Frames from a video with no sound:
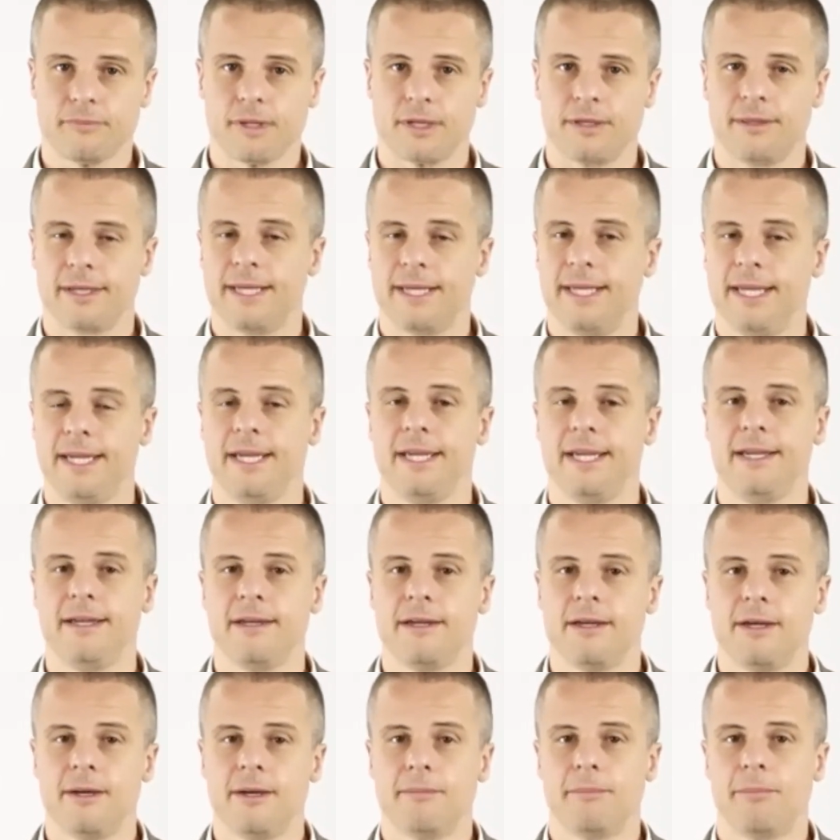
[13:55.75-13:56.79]
The key
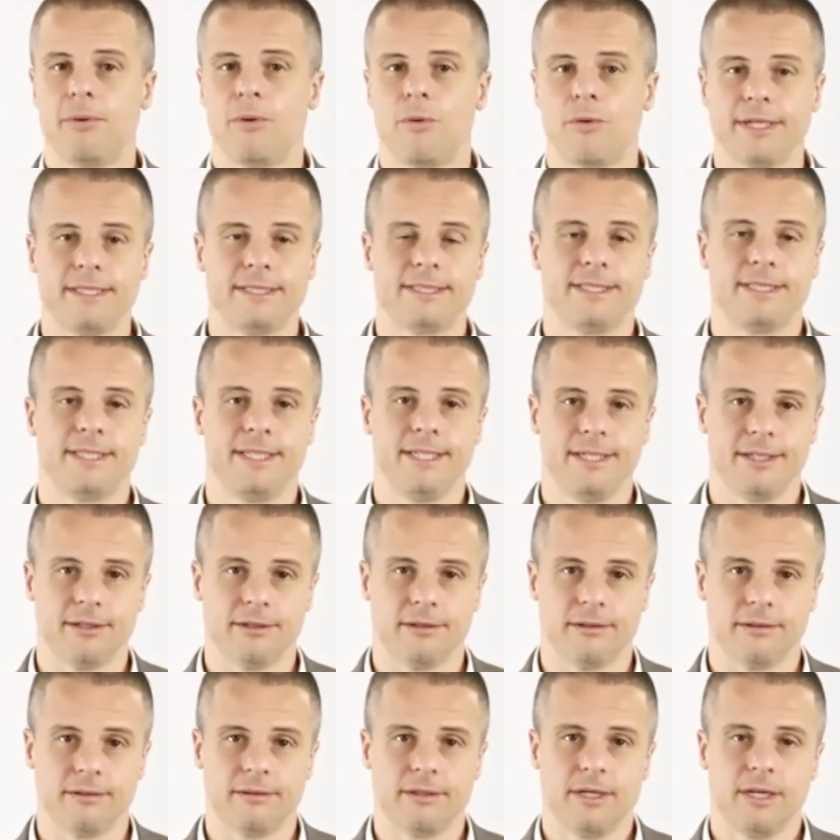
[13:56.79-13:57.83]
points
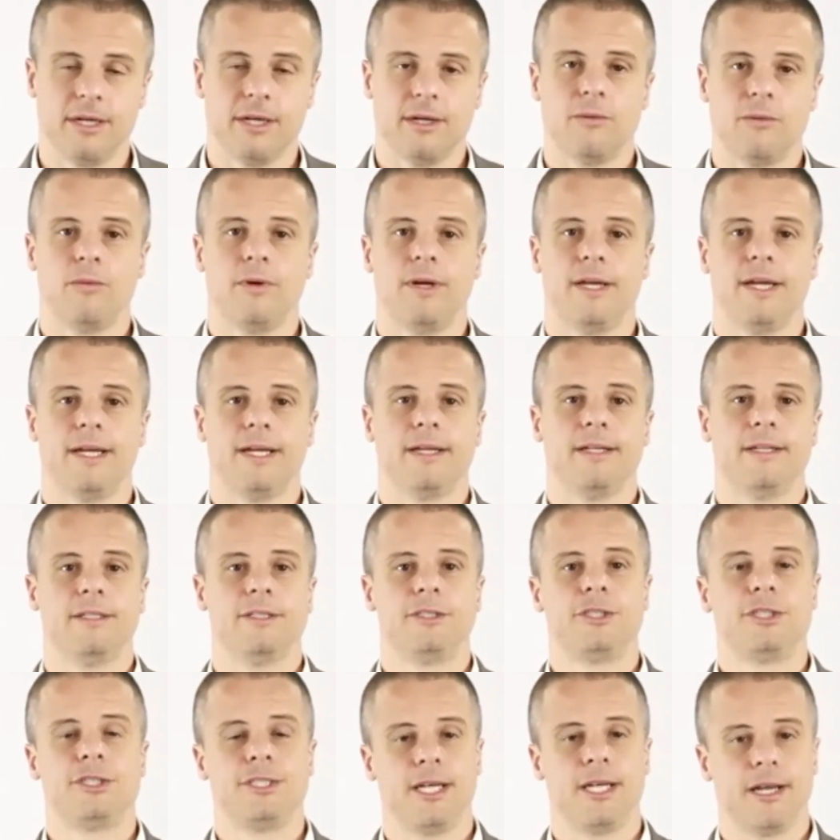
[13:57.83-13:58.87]
here when
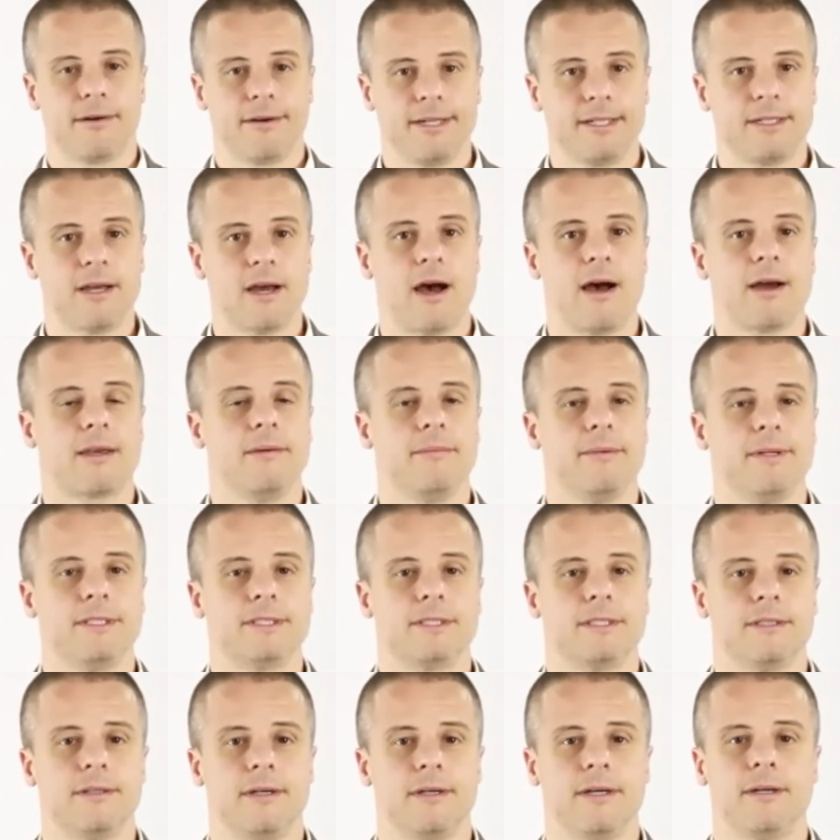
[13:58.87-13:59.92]
sharing documents
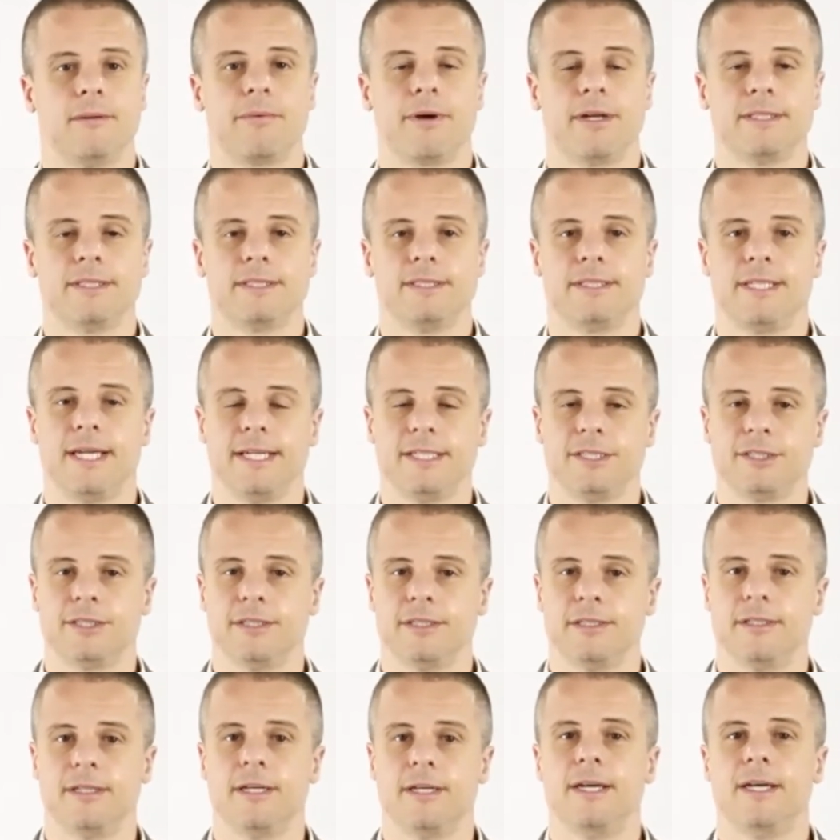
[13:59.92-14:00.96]
in a
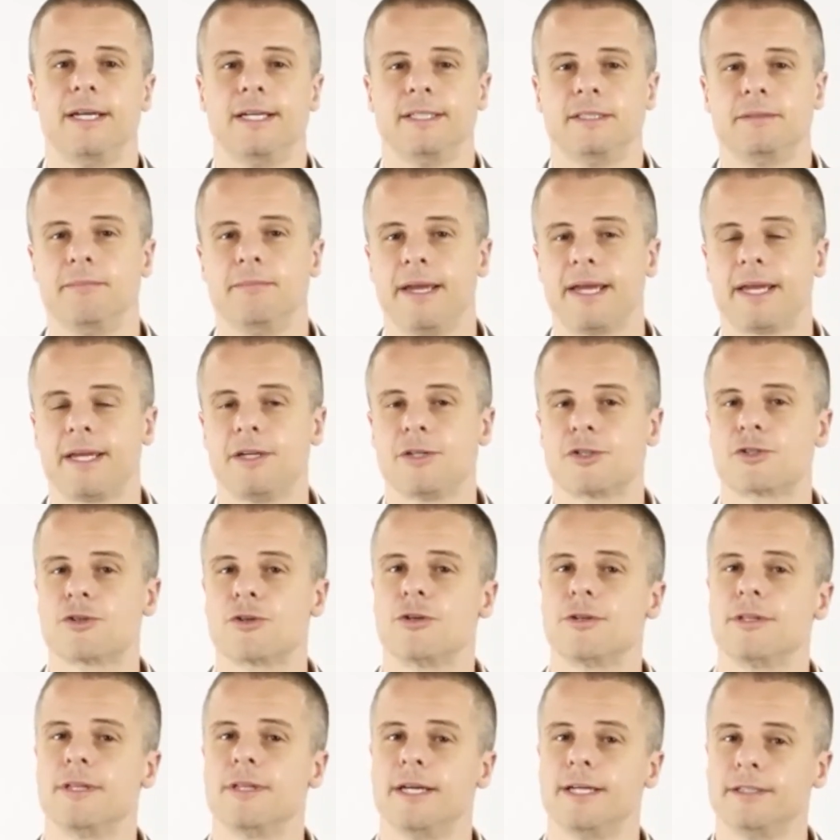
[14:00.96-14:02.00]
presentation is making
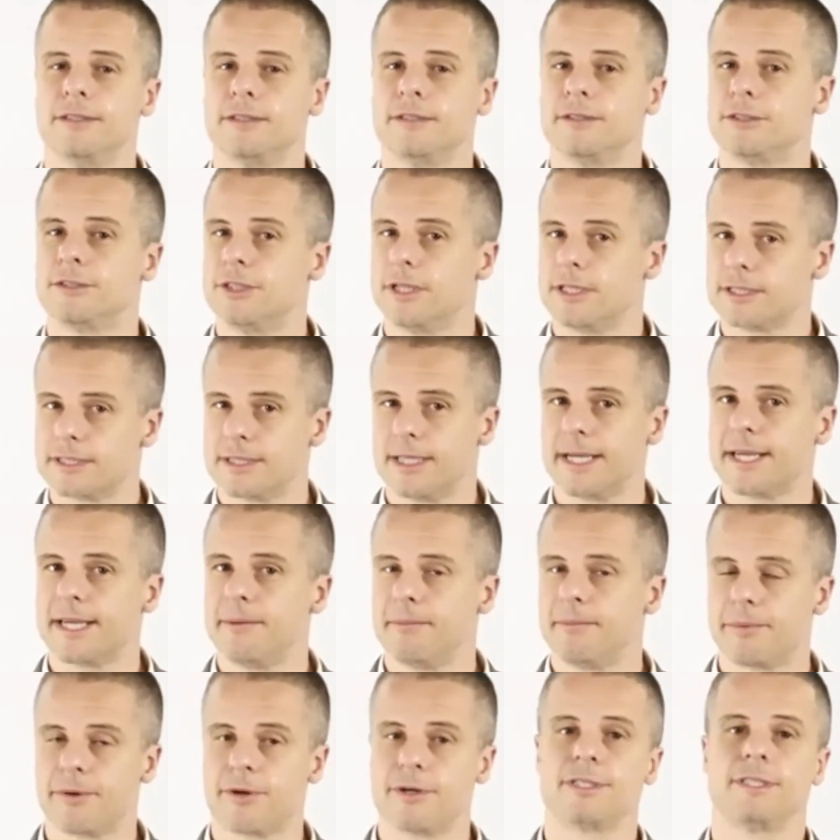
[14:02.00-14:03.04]
sure that, just like
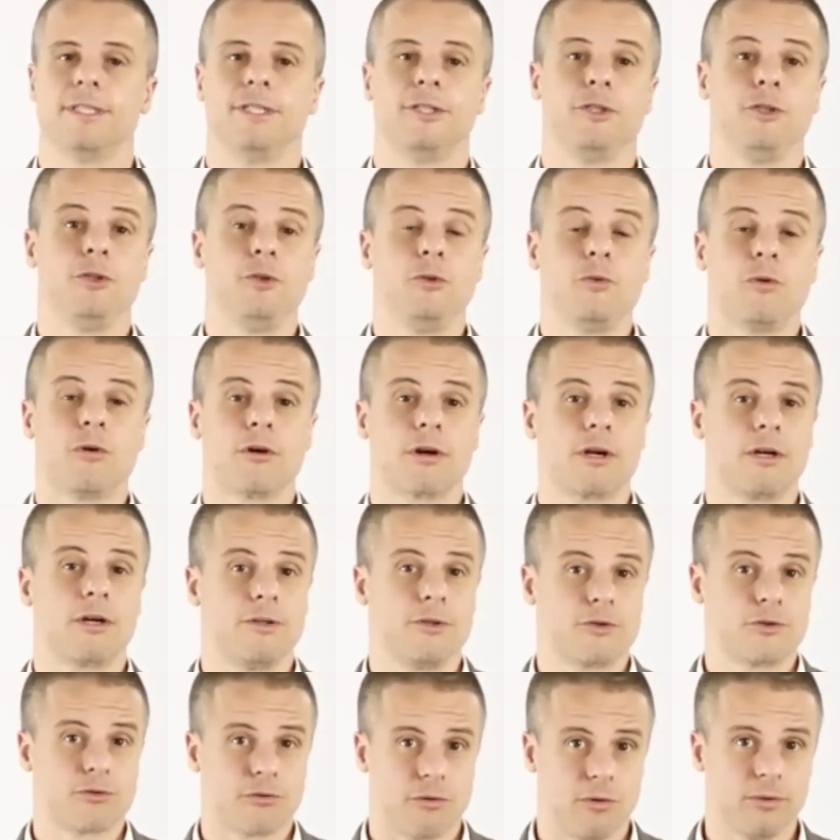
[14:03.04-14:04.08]
in person, you are
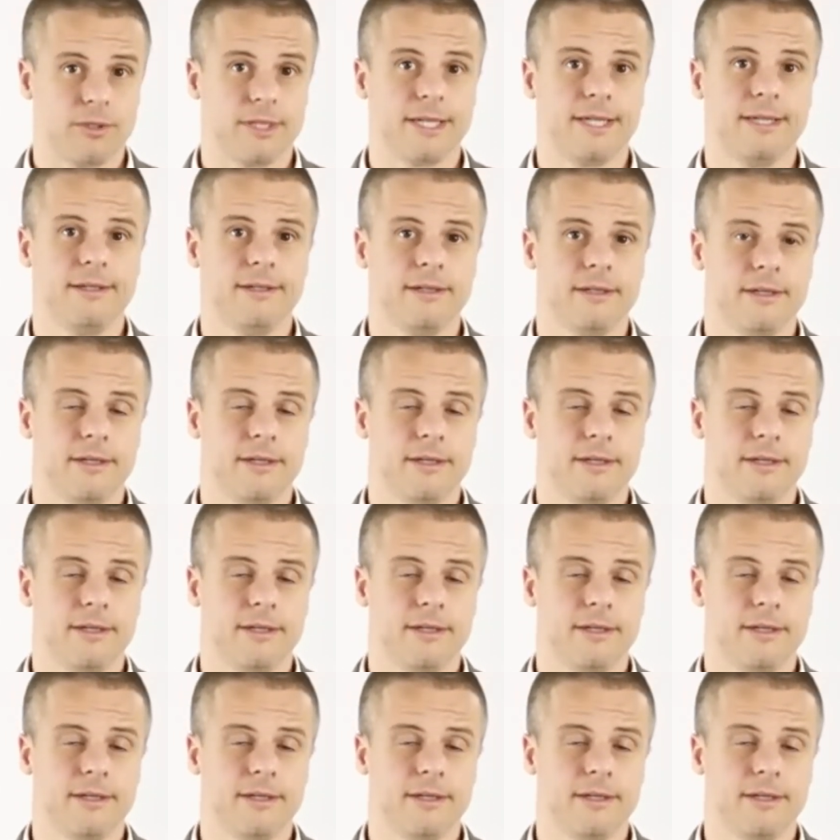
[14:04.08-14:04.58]
controlling